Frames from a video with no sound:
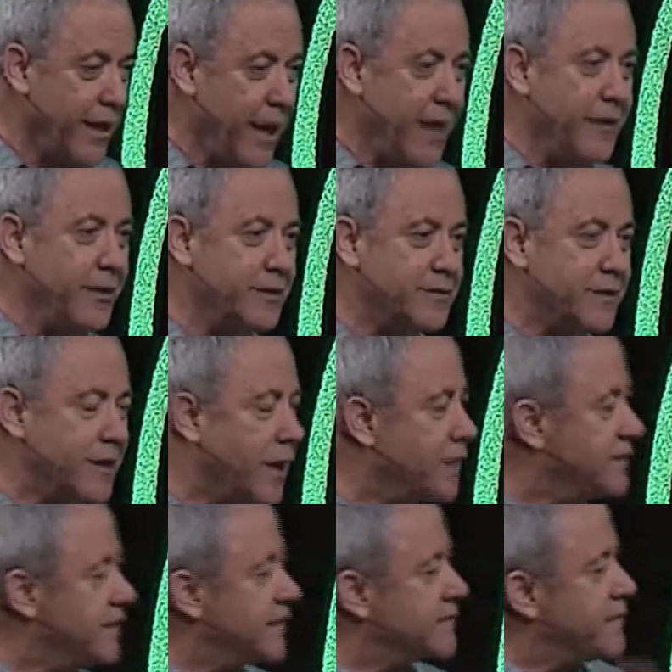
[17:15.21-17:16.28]
And here's what
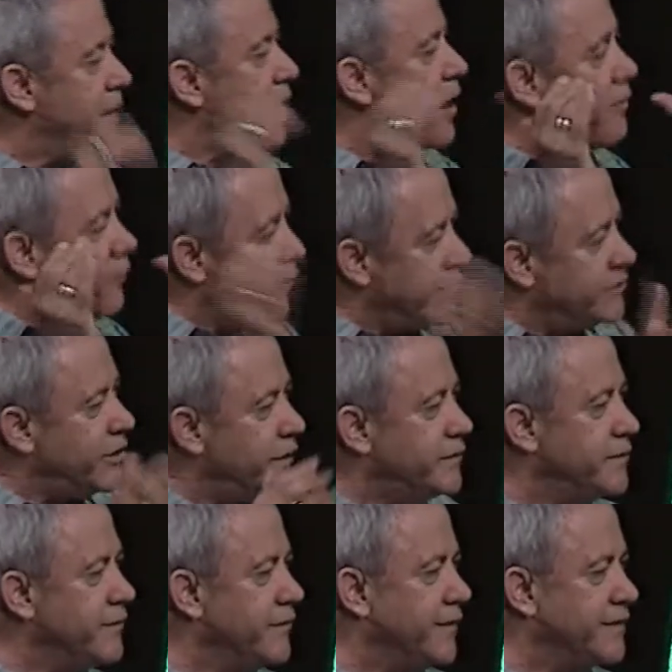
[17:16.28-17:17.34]
God says, man, I want you to
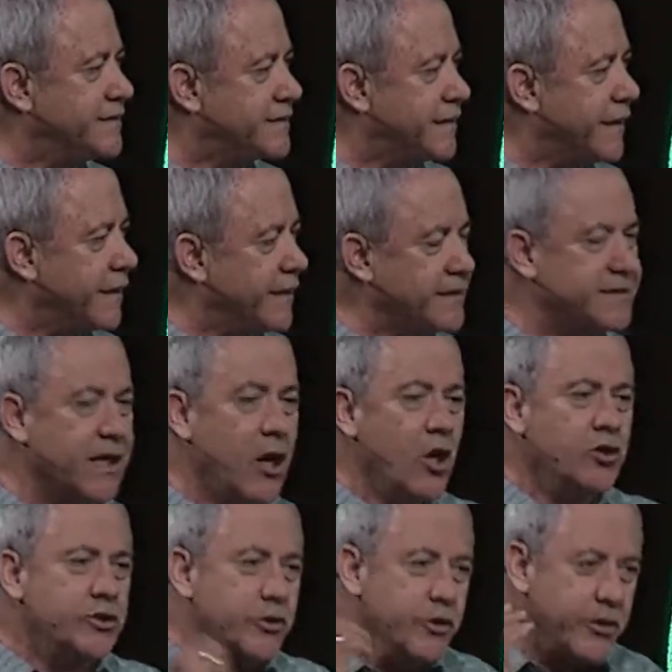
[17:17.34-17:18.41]
do these things
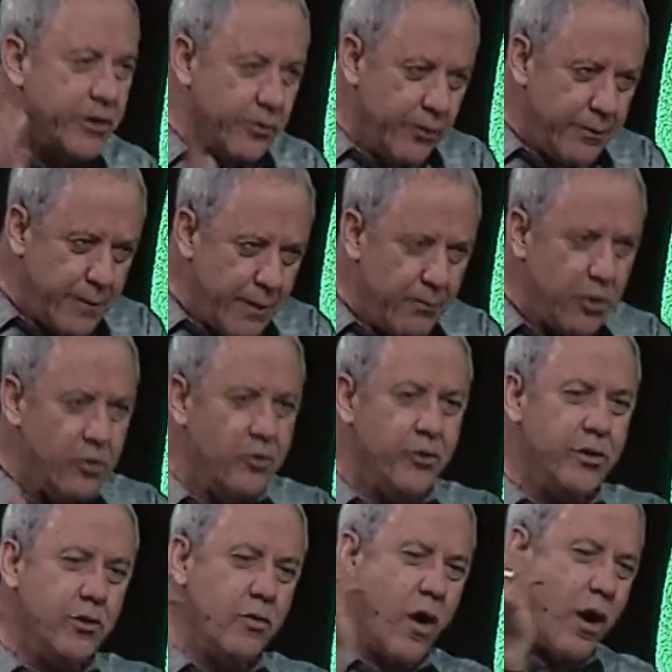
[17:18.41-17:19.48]
so you can remember who
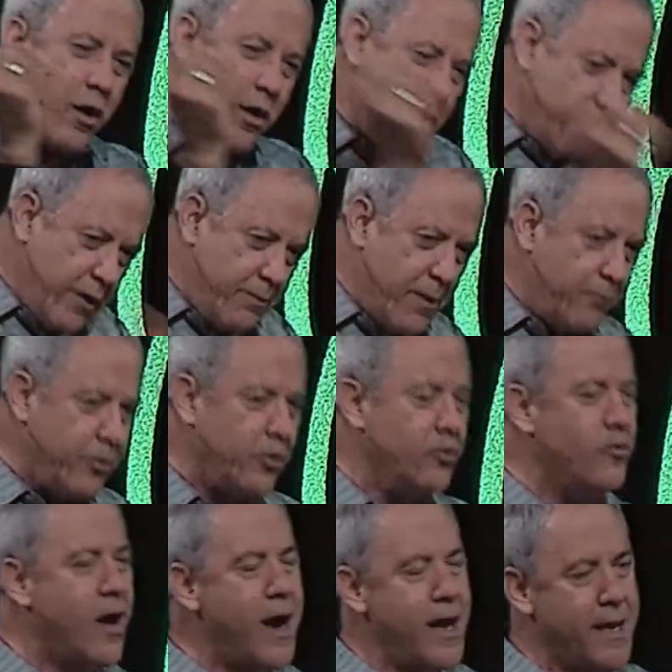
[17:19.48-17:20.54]
you are and remember
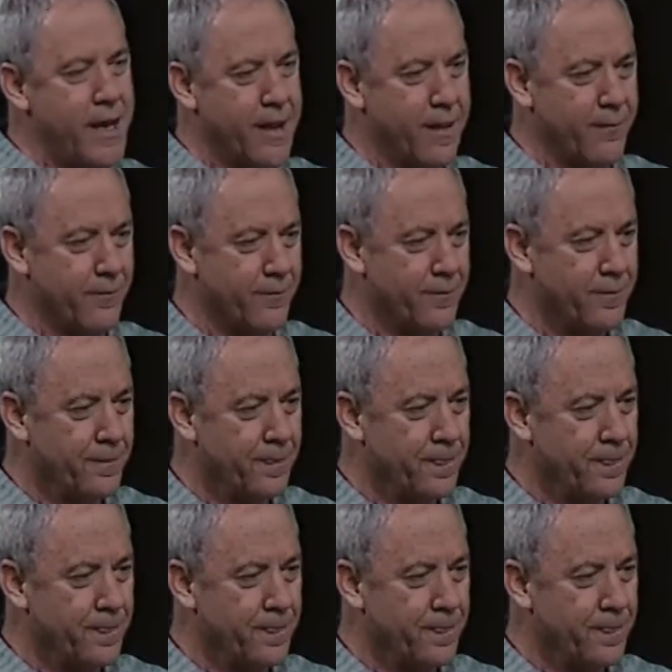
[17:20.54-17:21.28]
who I am.